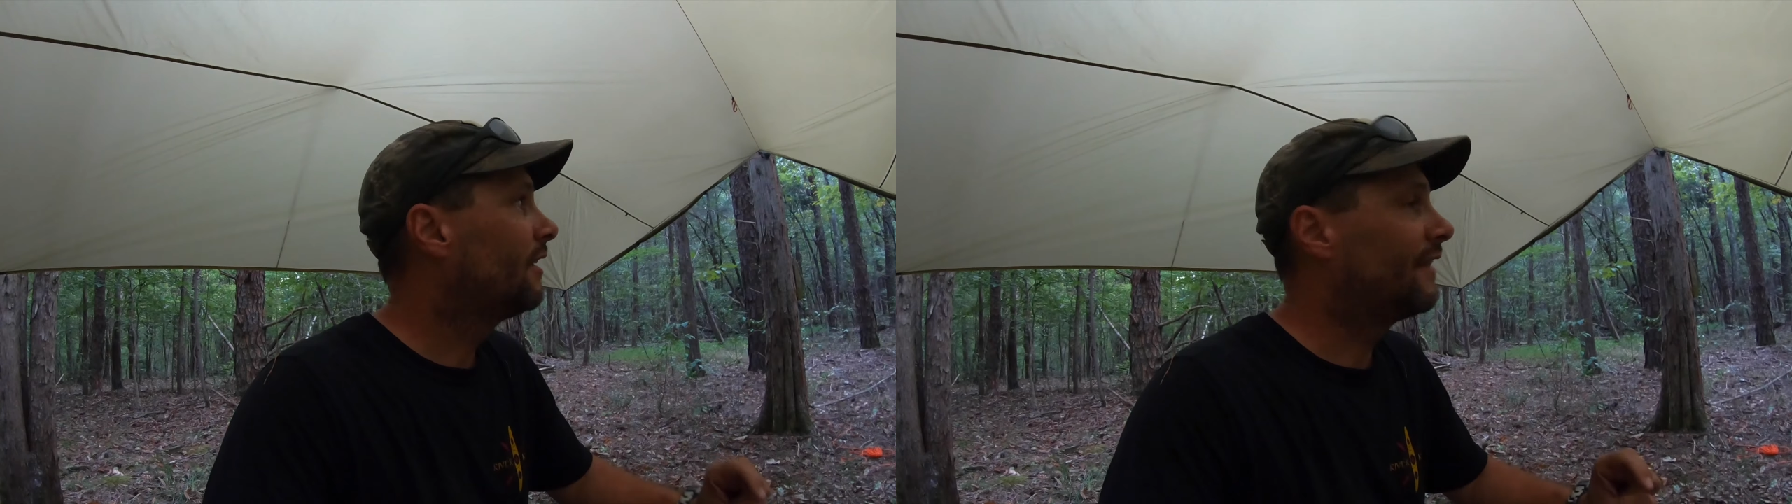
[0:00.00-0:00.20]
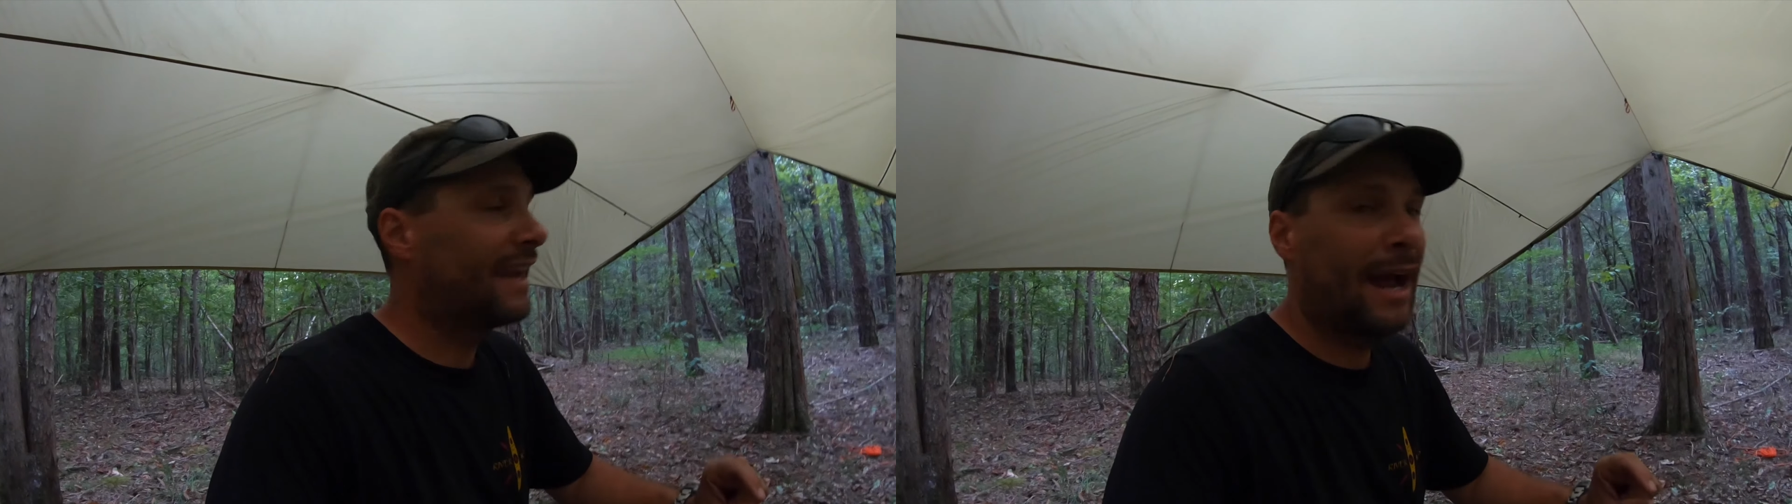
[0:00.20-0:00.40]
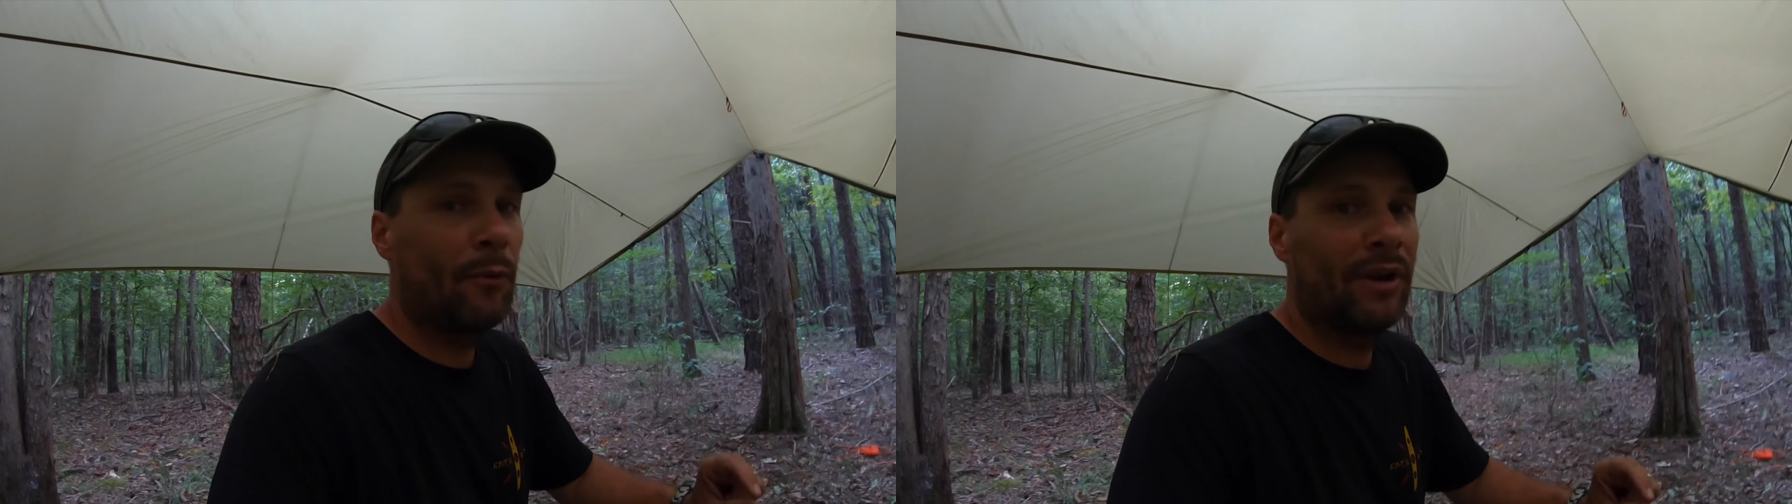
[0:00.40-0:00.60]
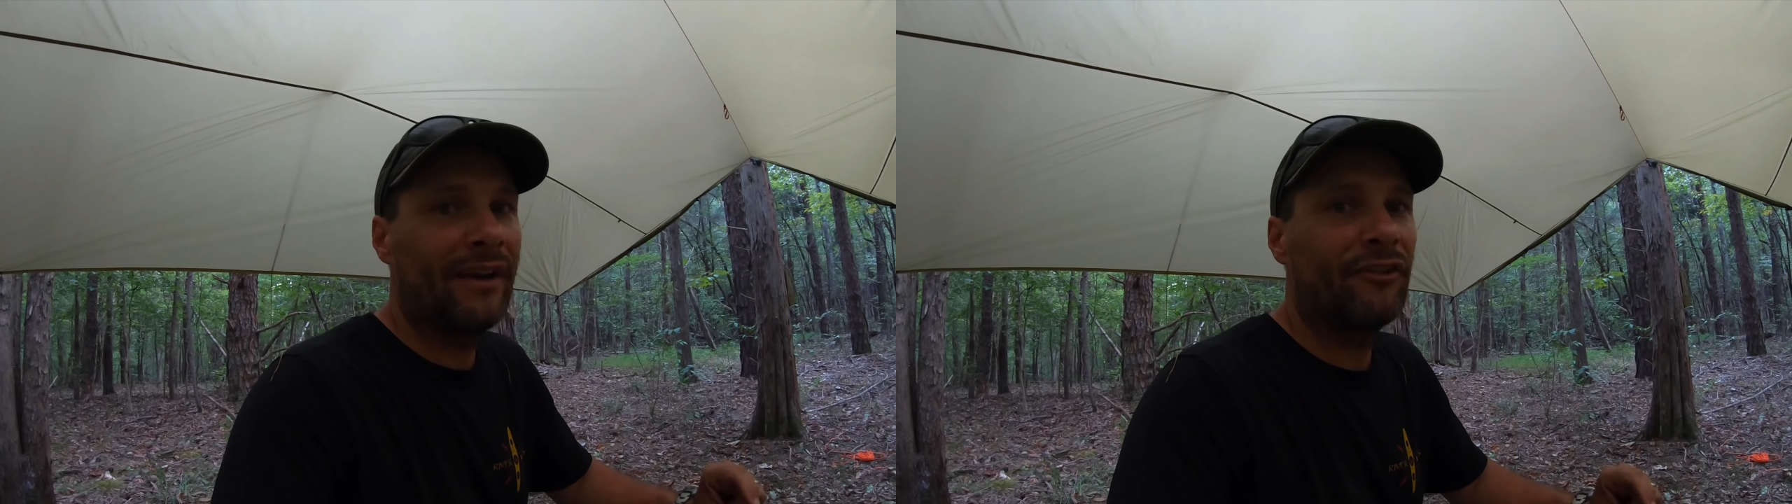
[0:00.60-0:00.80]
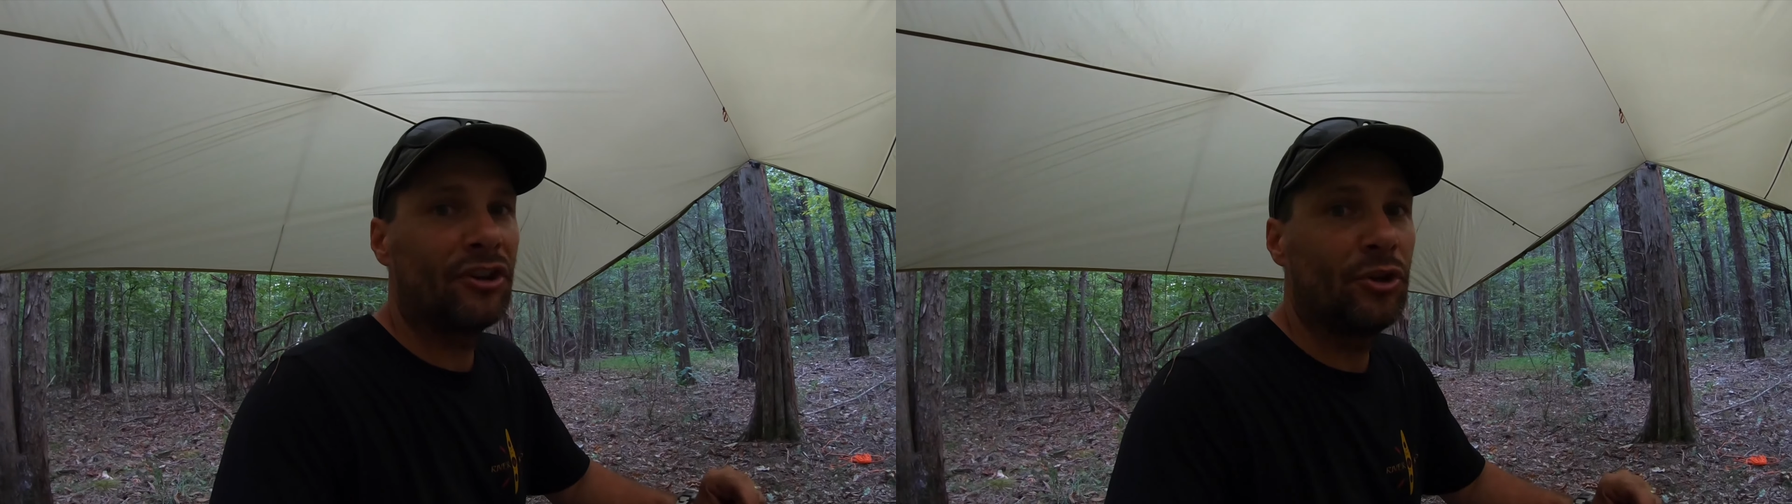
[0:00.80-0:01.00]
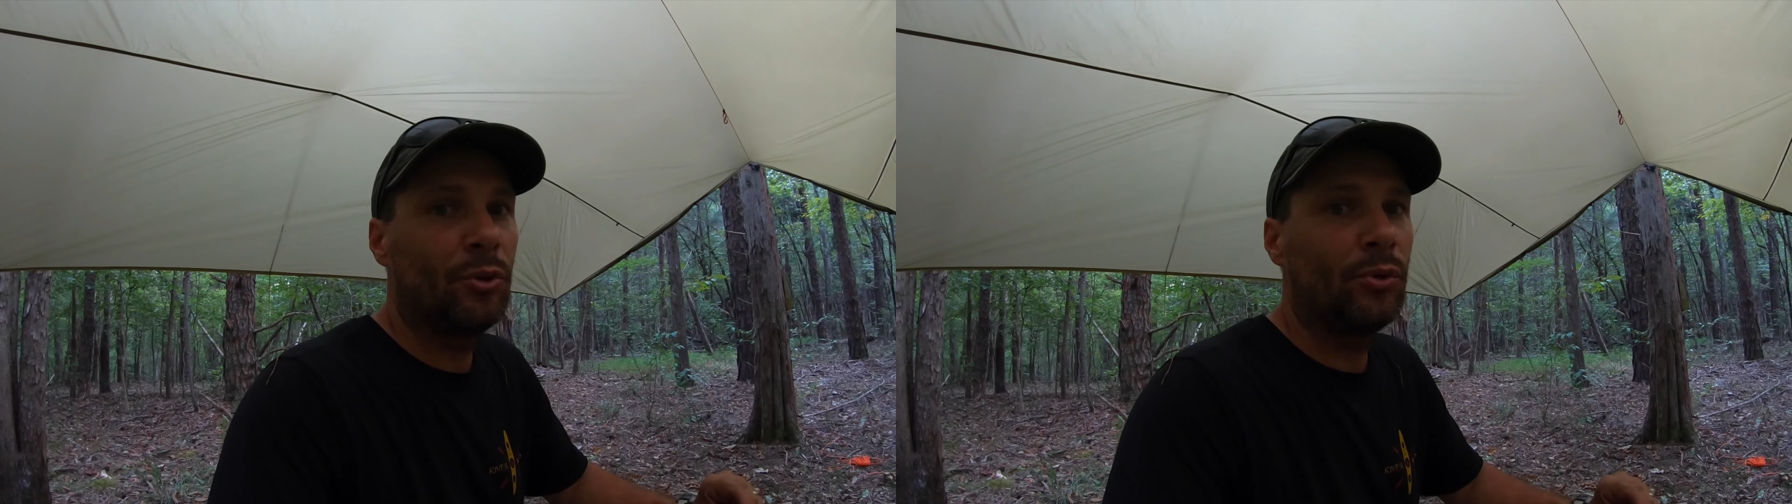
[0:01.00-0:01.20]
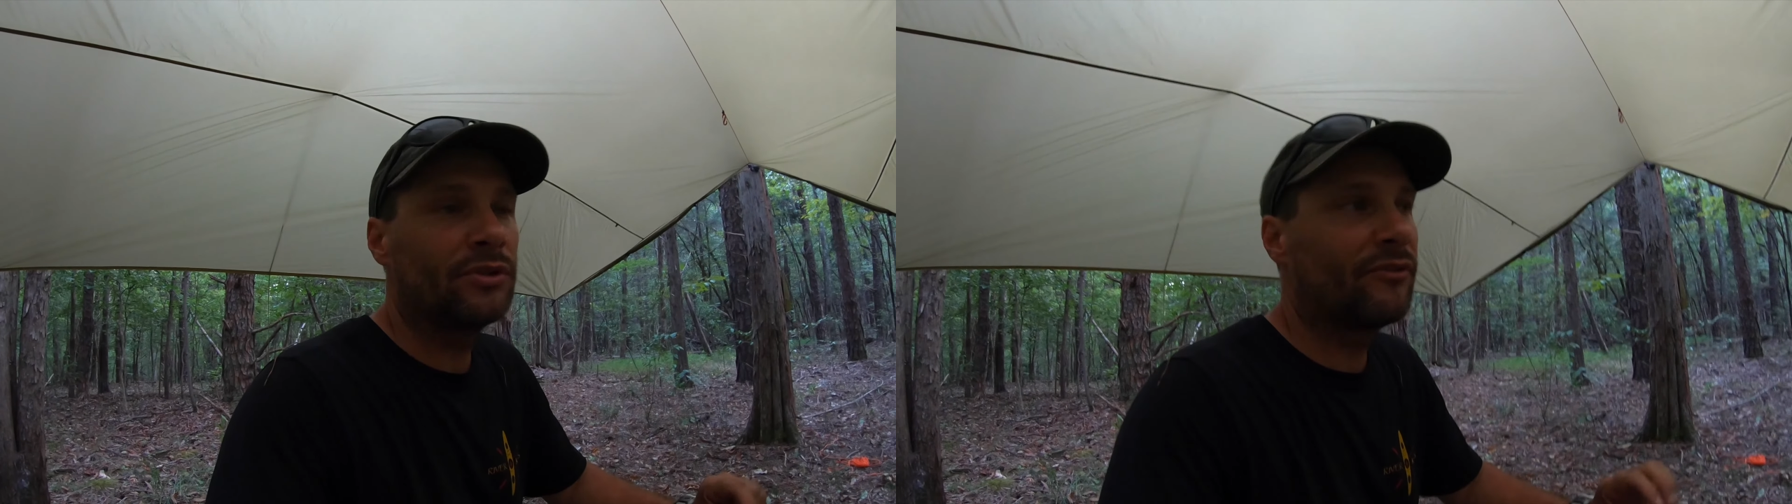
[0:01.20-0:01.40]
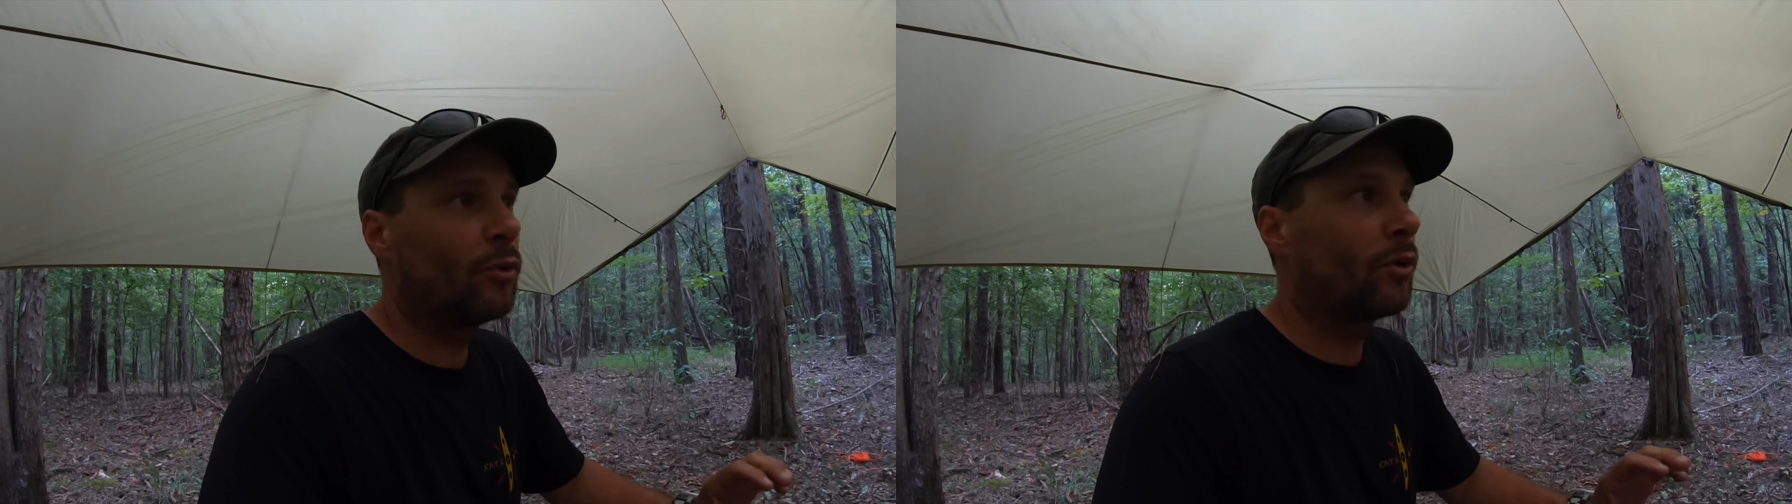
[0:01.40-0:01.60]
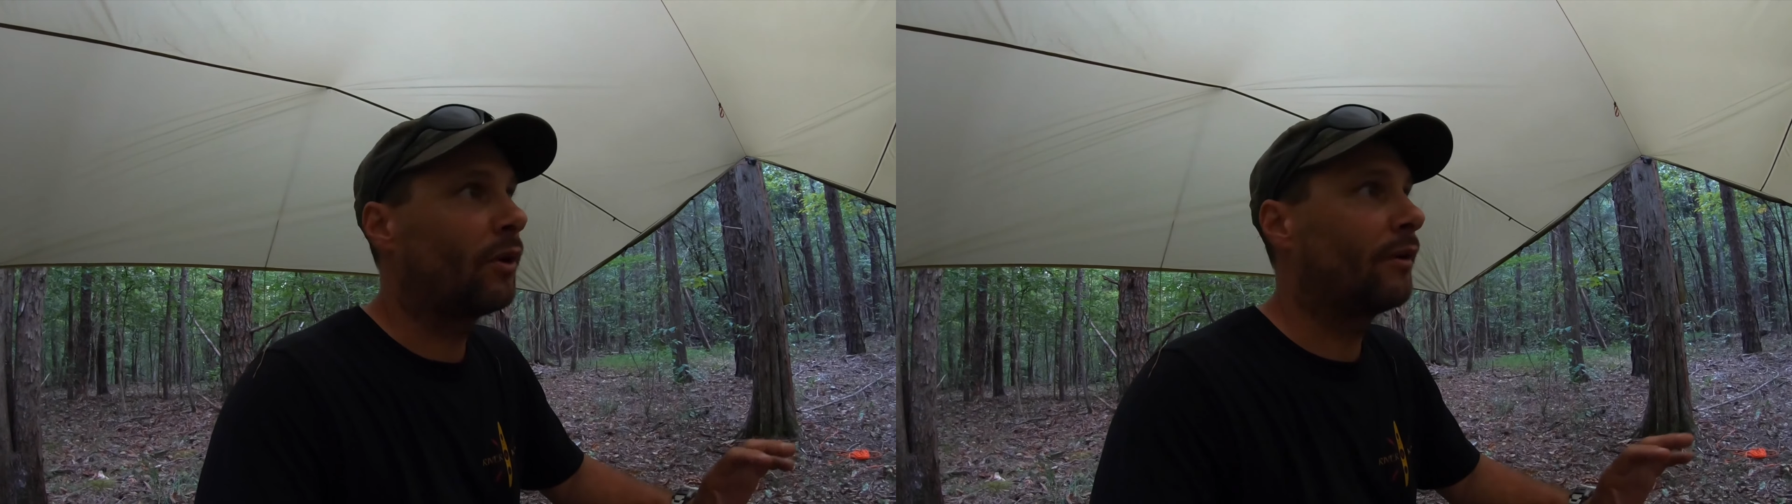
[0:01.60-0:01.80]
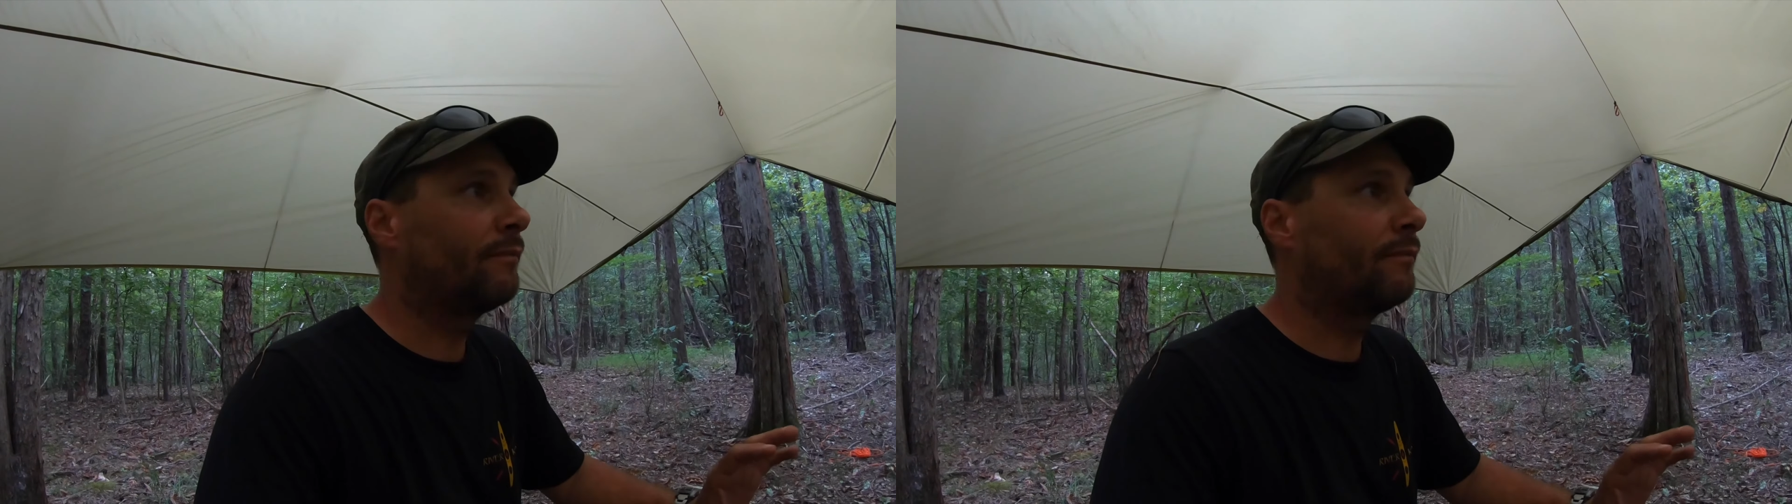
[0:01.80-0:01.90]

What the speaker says: that I would ever use for,